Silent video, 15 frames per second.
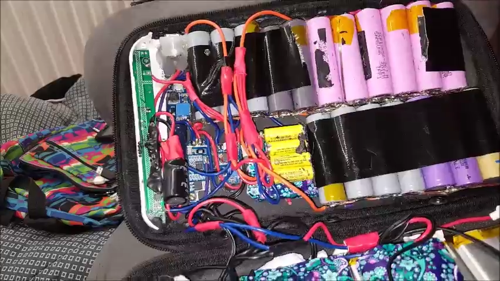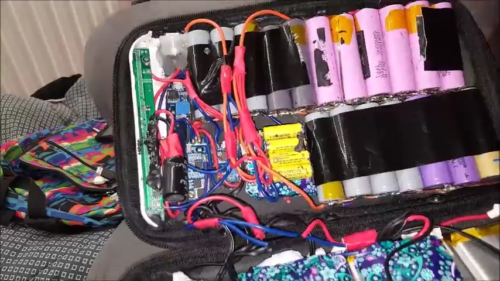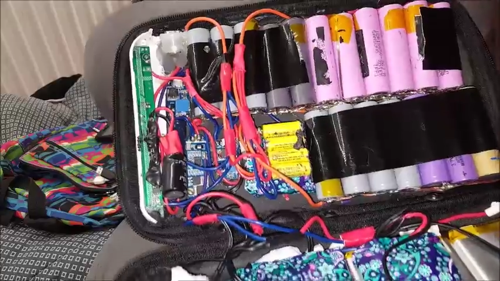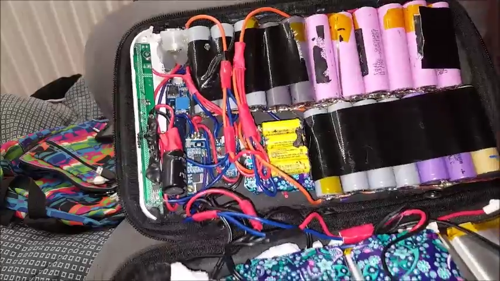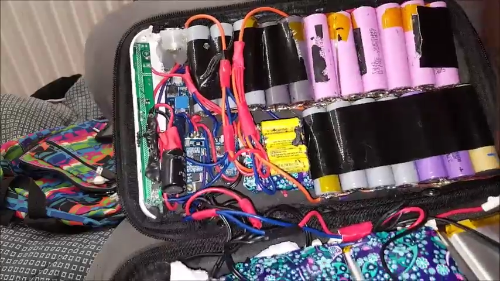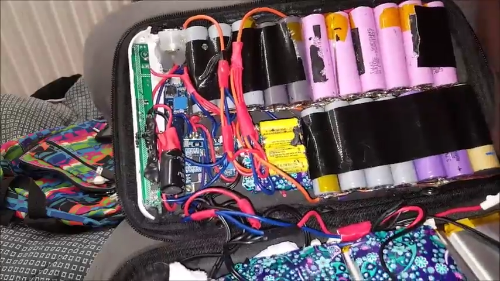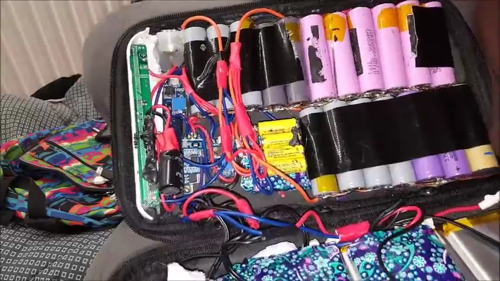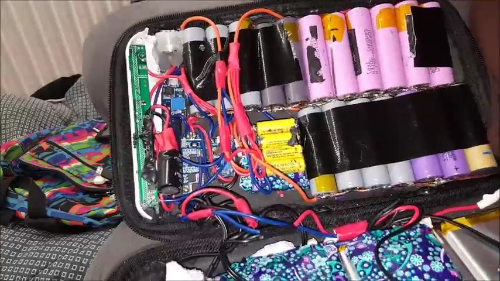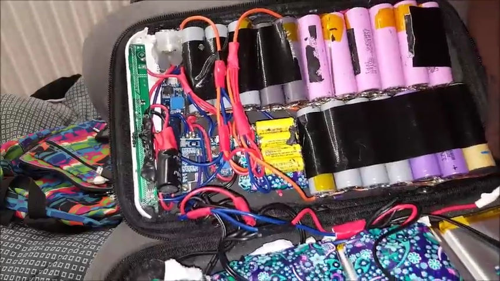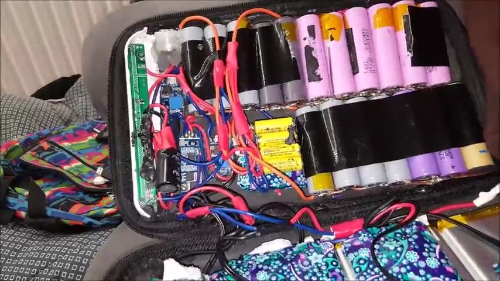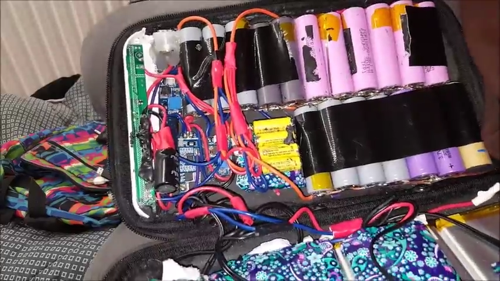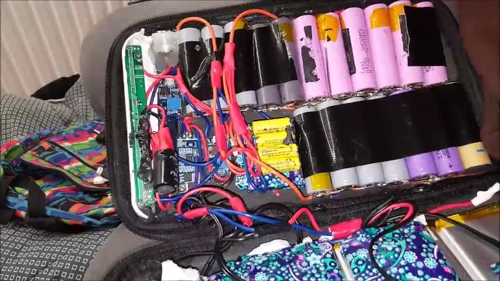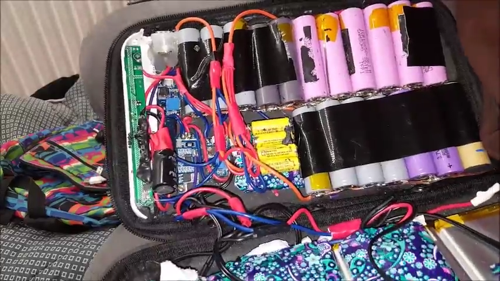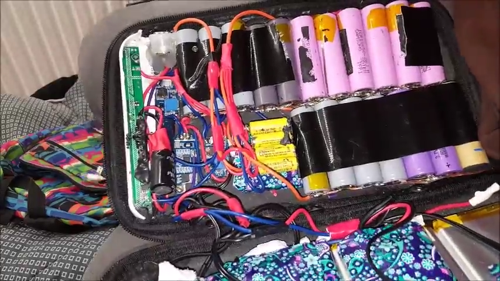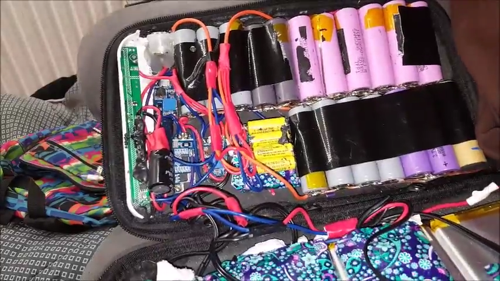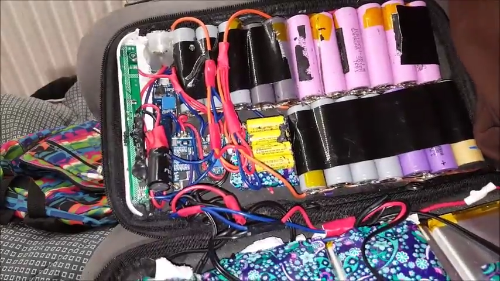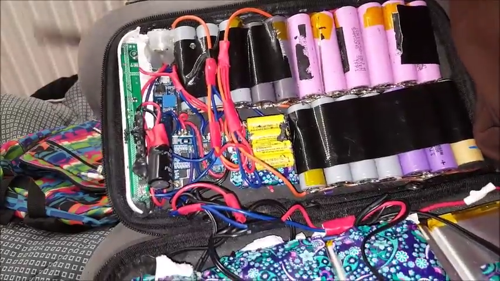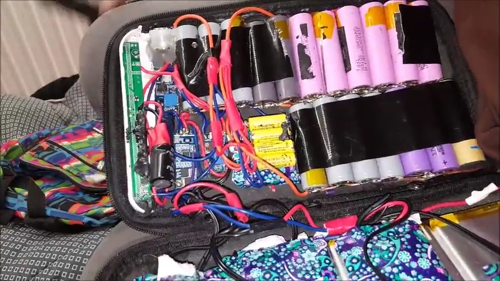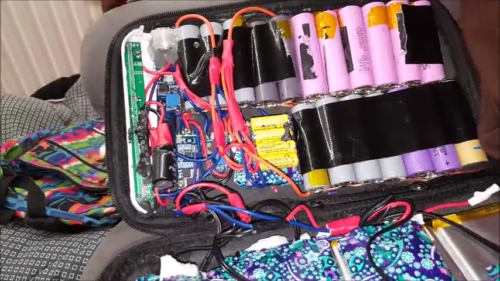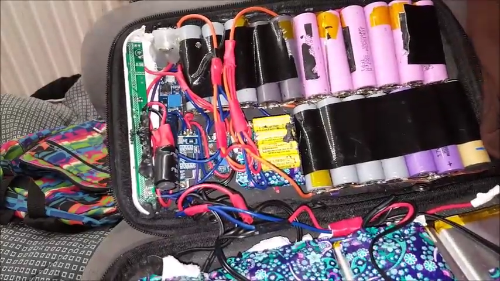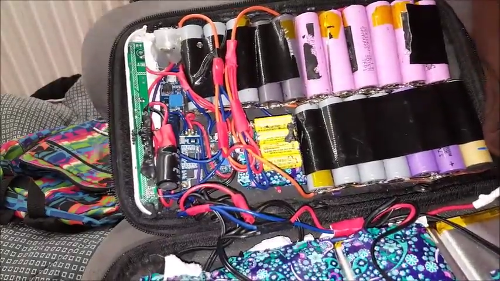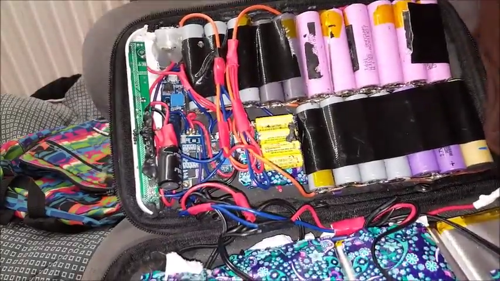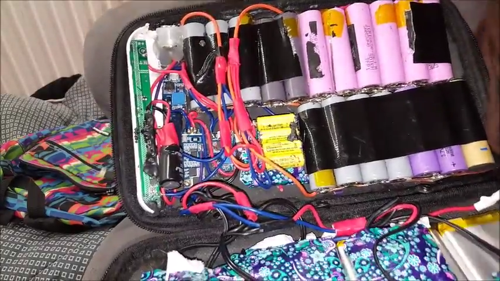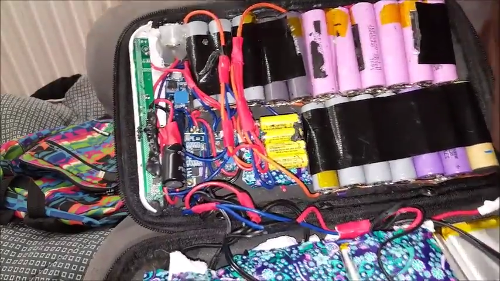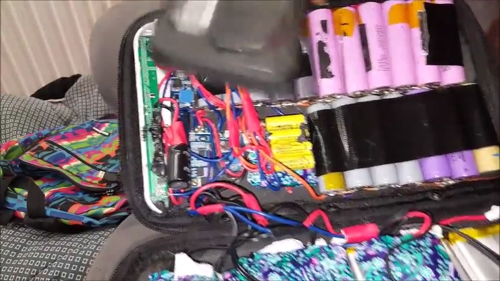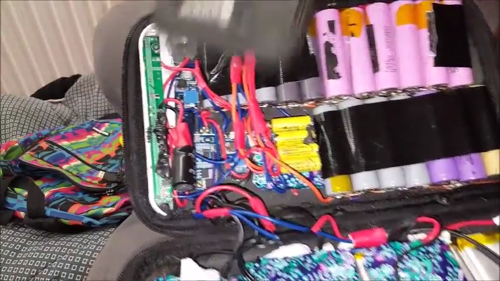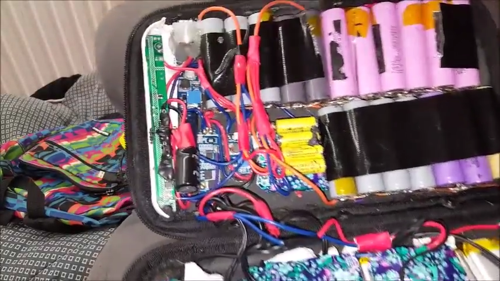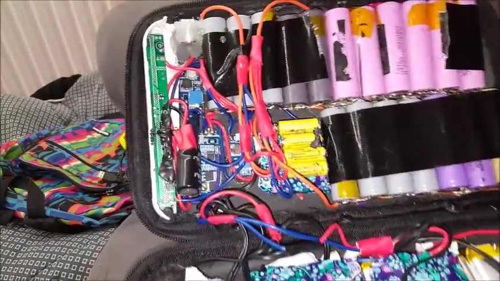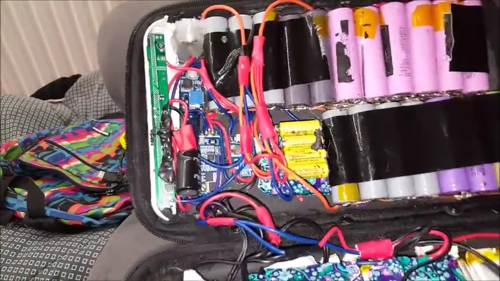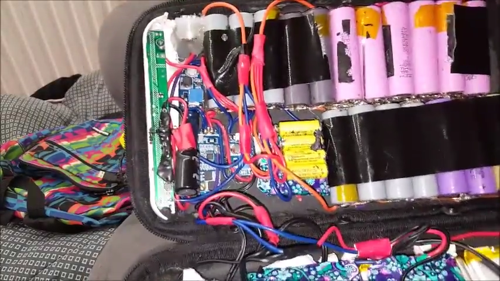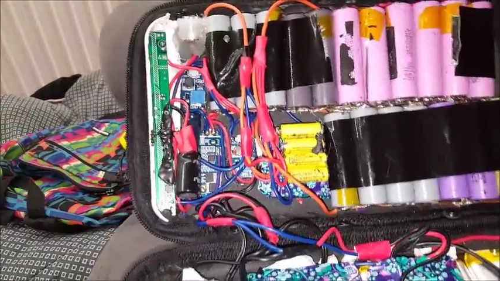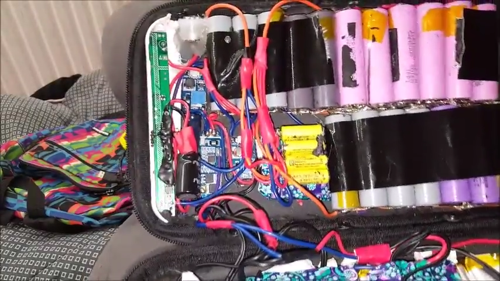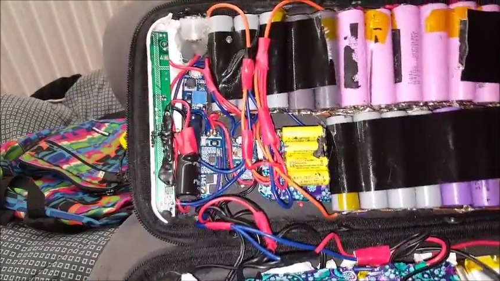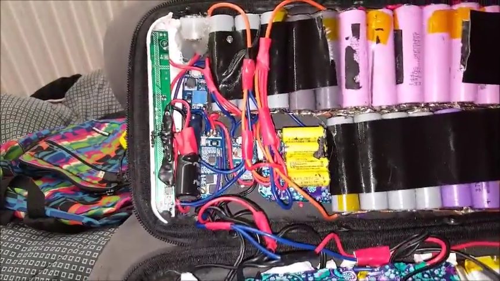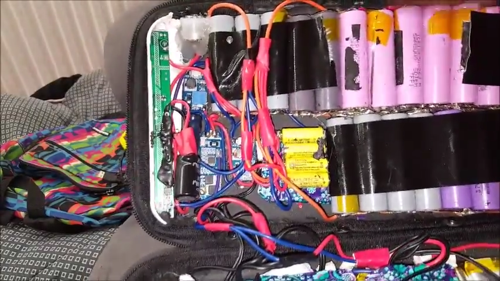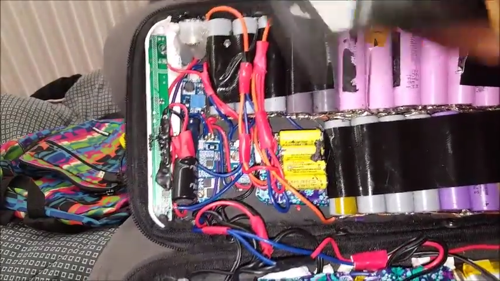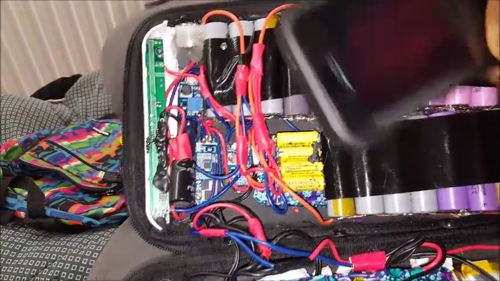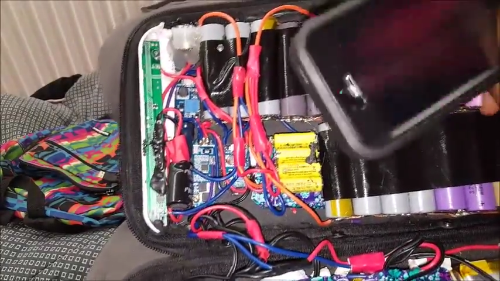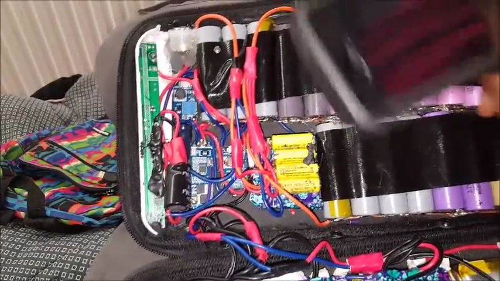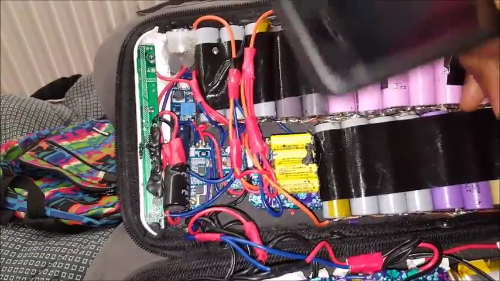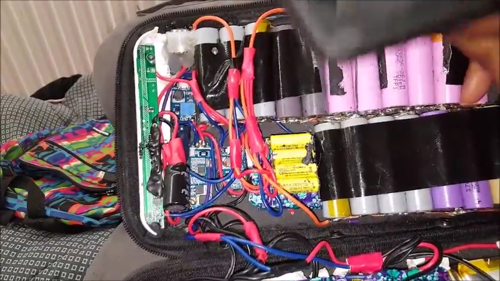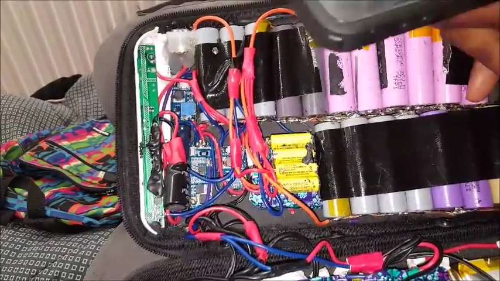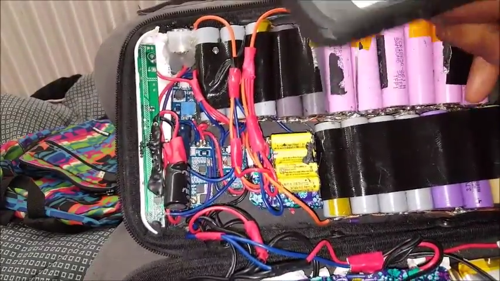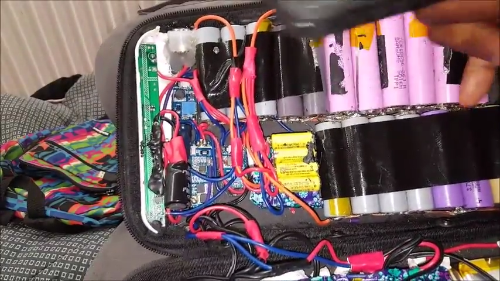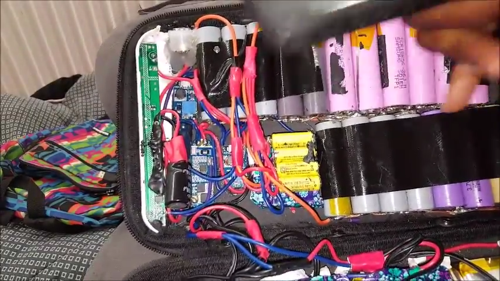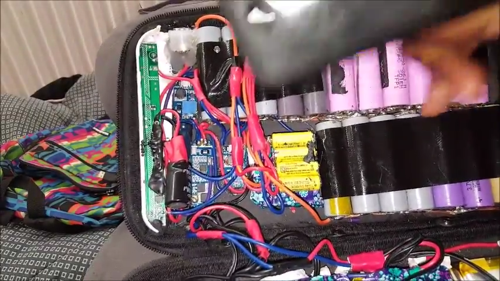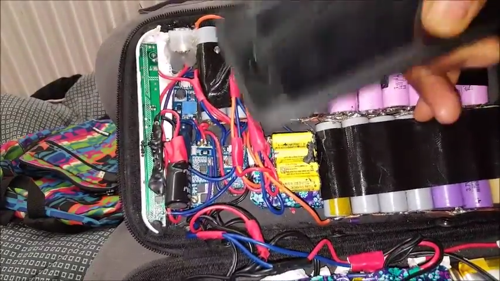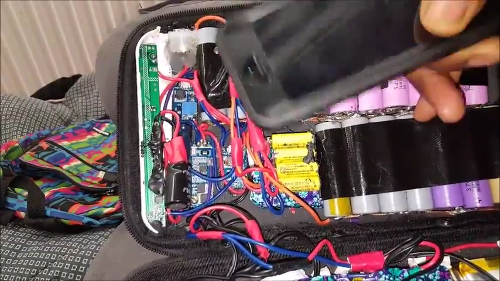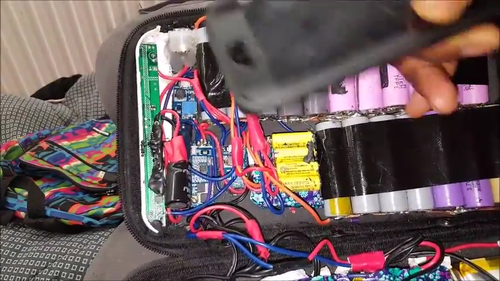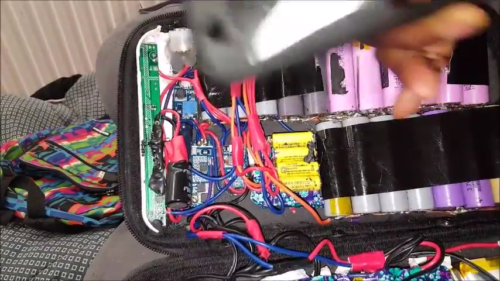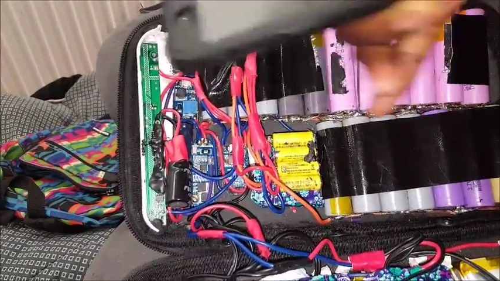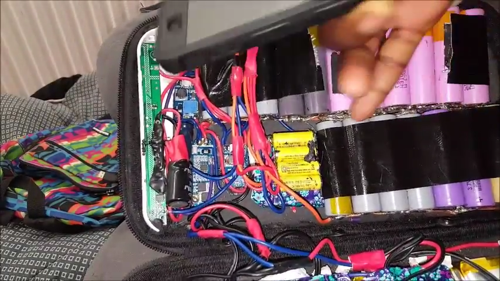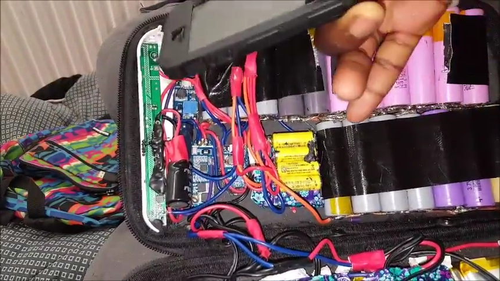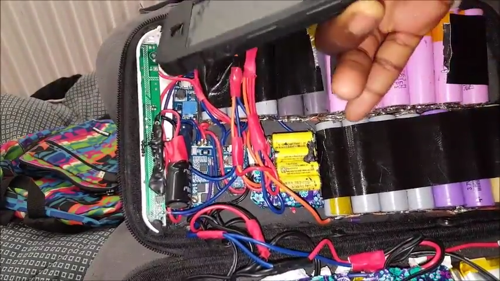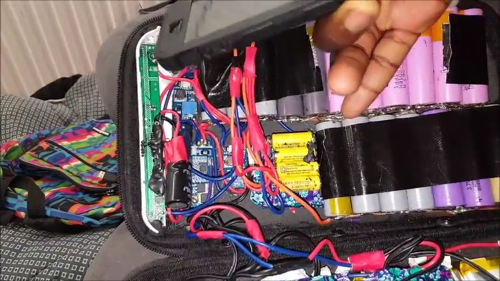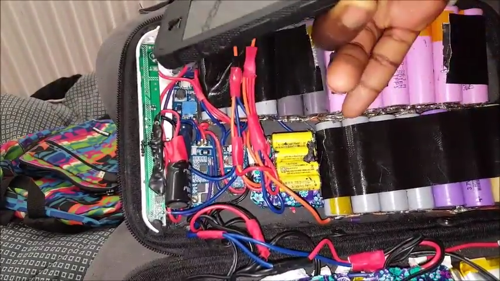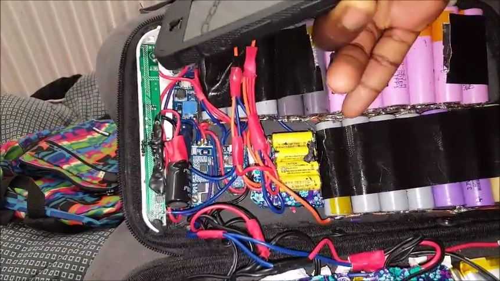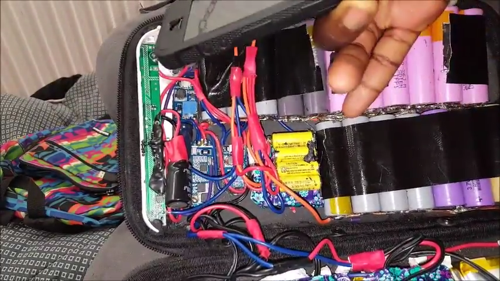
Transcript: (no speaker visible)